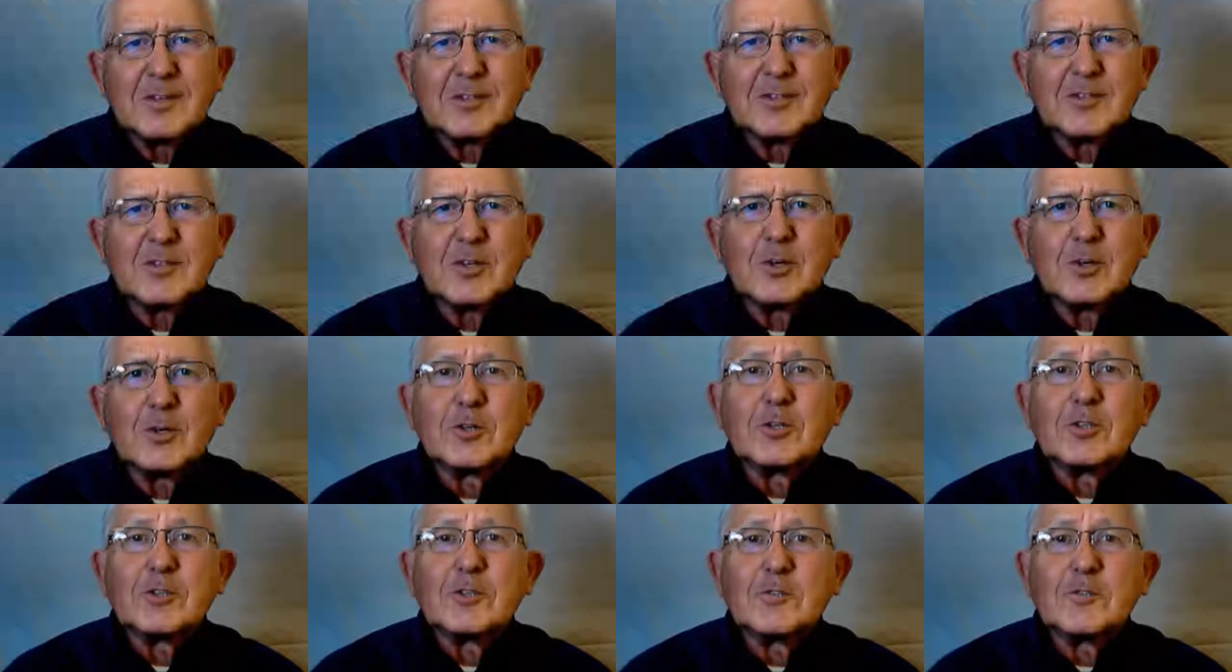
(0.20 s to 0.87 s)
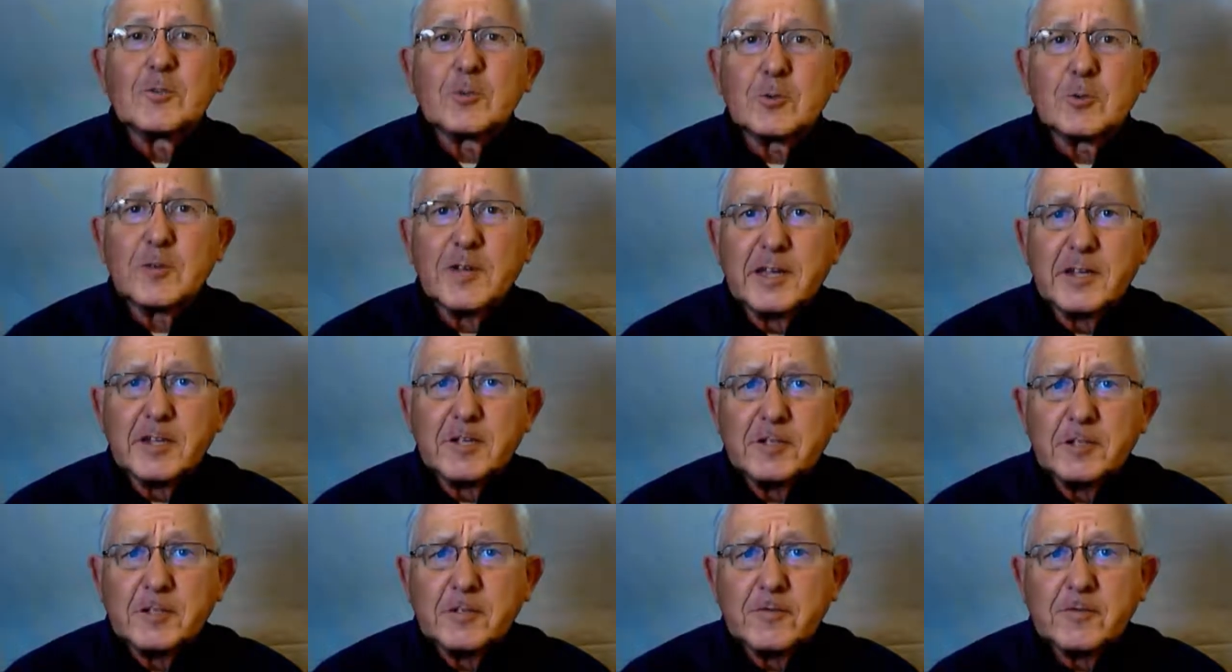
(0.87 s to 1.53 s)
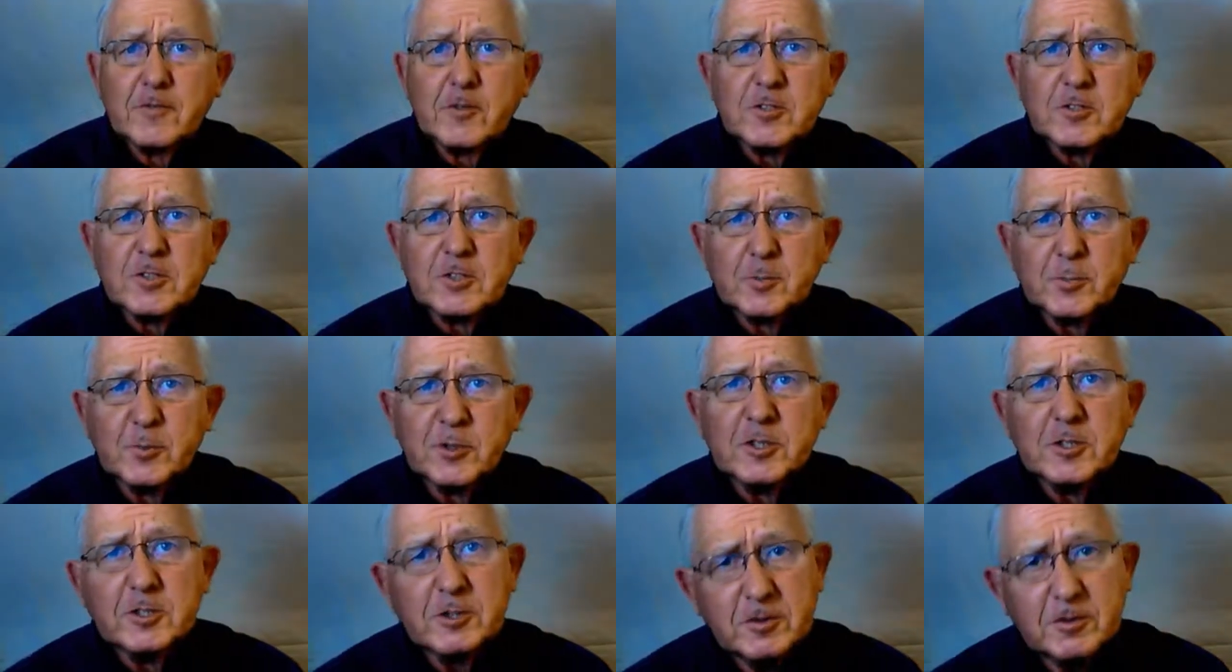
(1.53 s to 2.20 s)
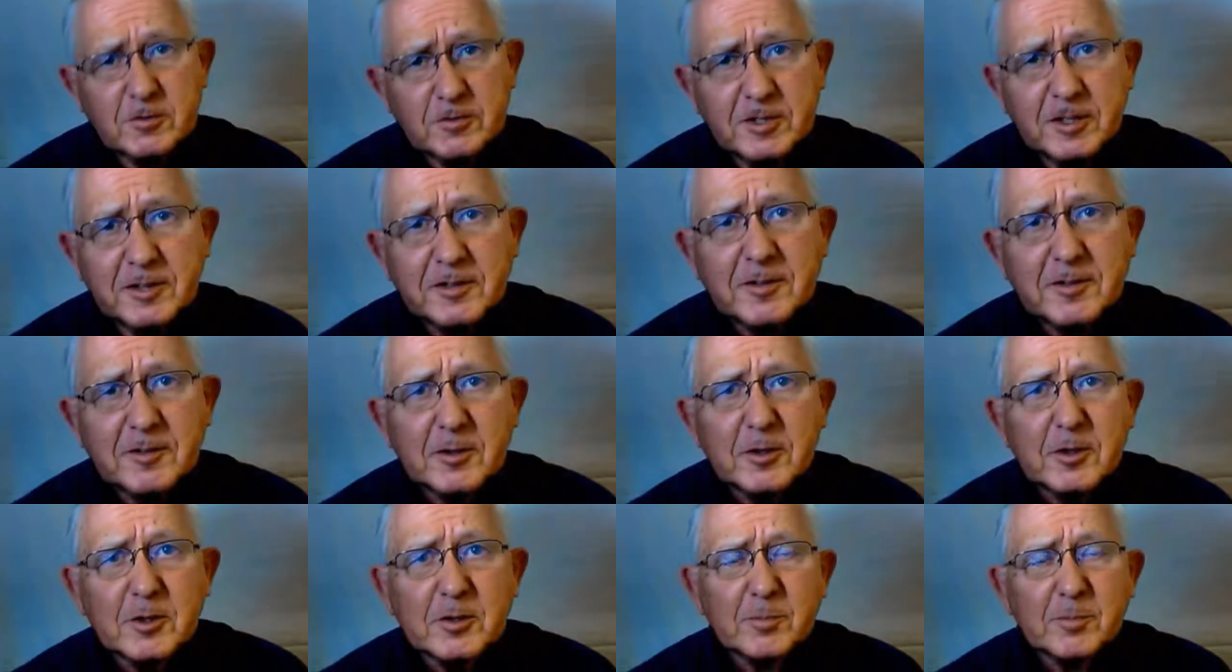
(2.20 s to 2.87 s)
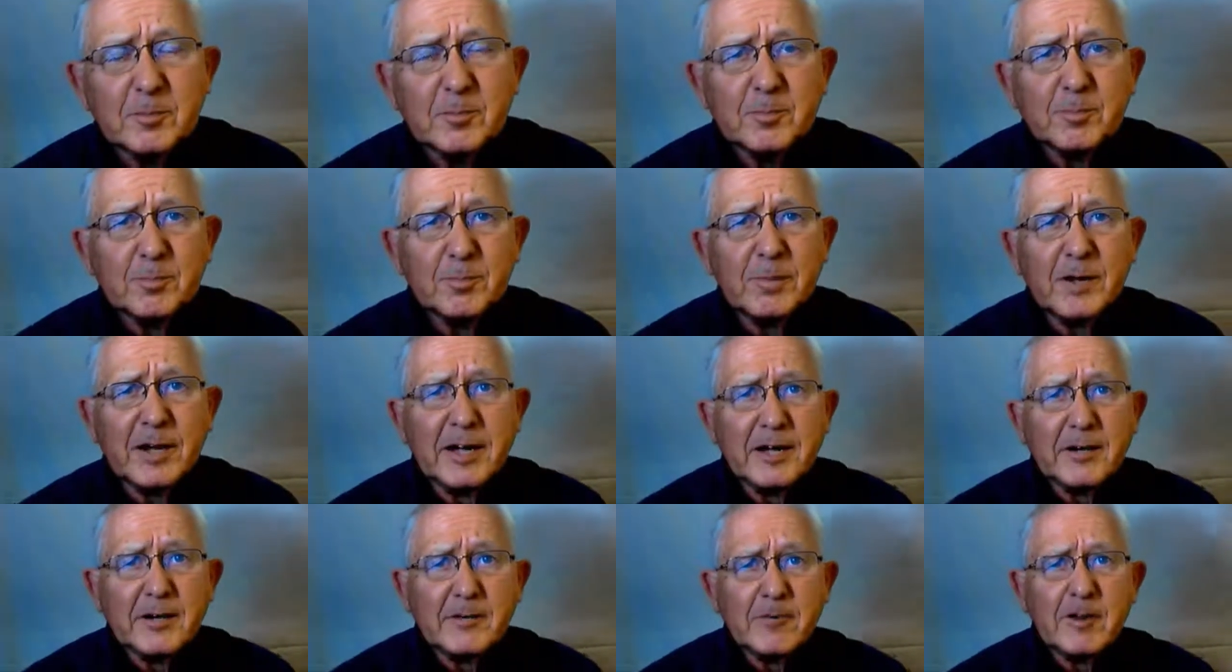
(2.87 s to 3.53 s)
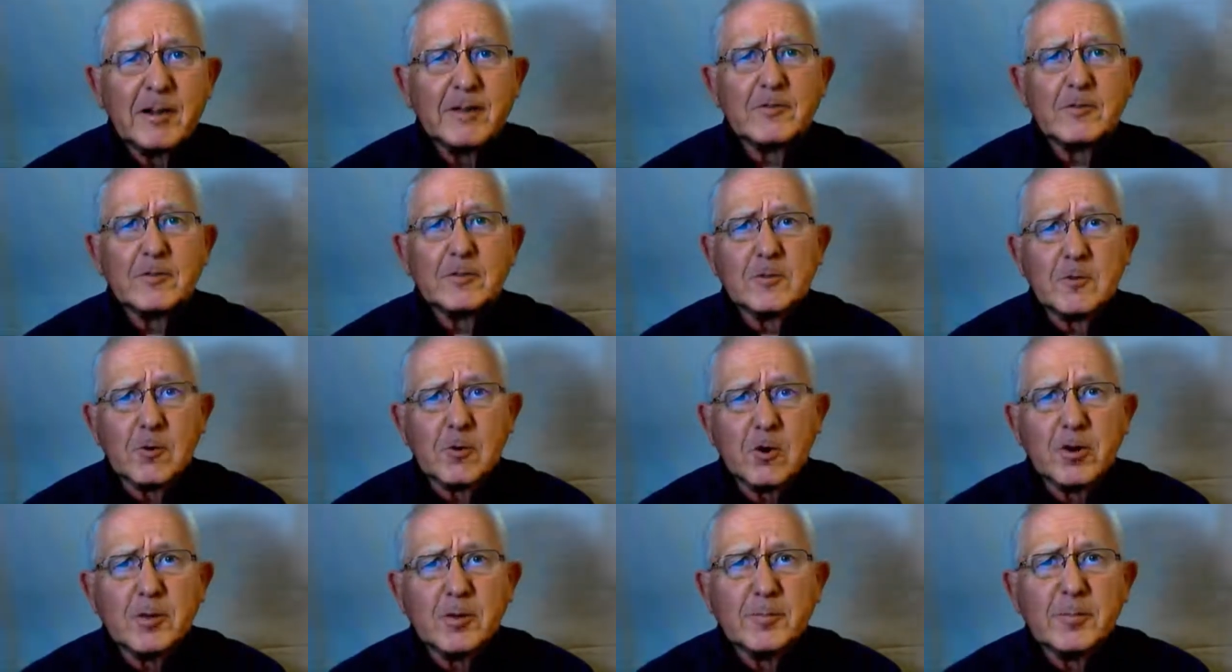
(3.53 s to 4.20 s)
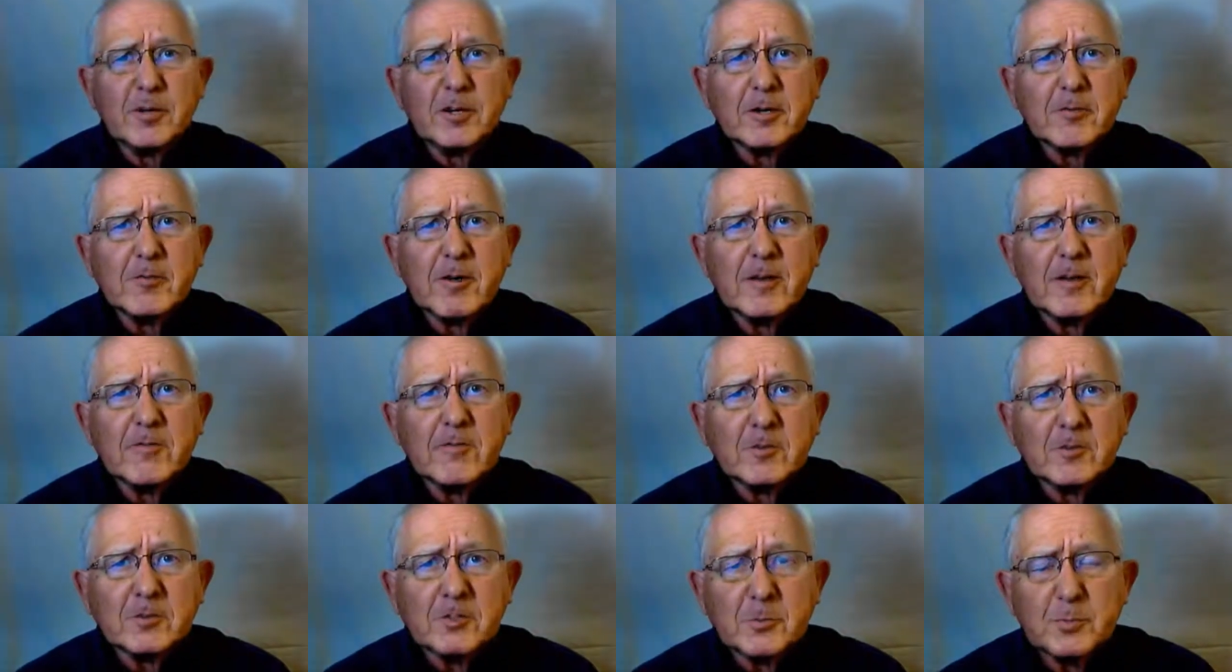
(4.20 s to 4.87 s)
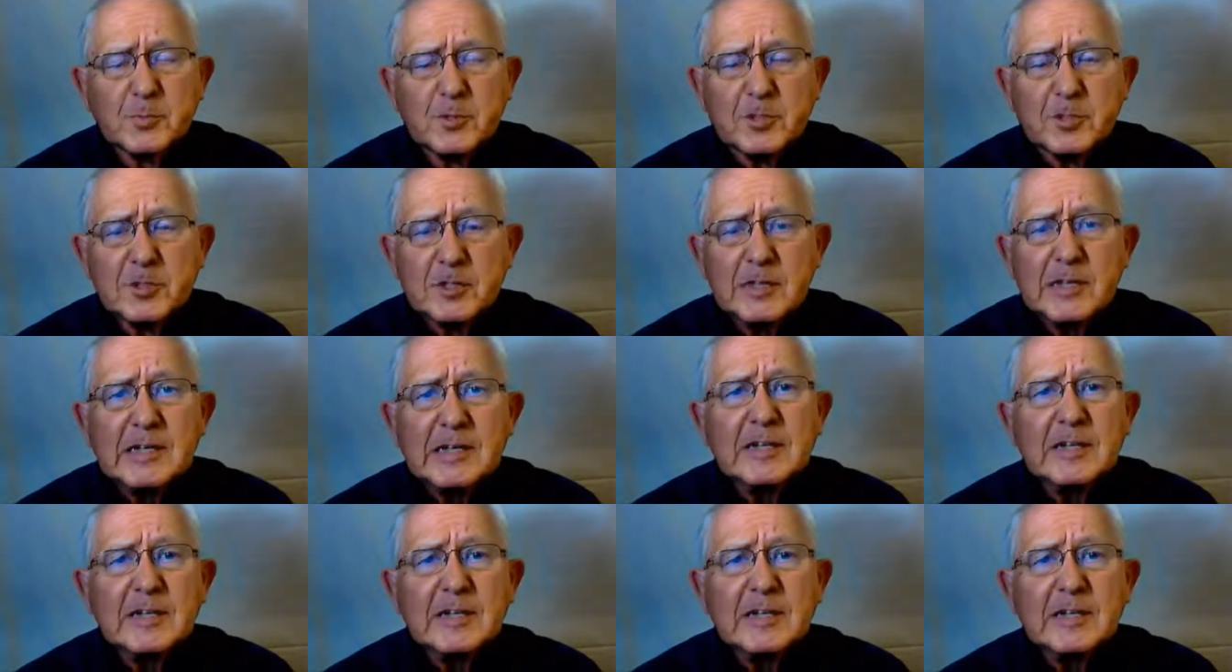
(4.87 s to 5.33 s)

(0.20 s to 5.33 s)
So you've created your first speech, you've done a little biographical or autobiographical speech.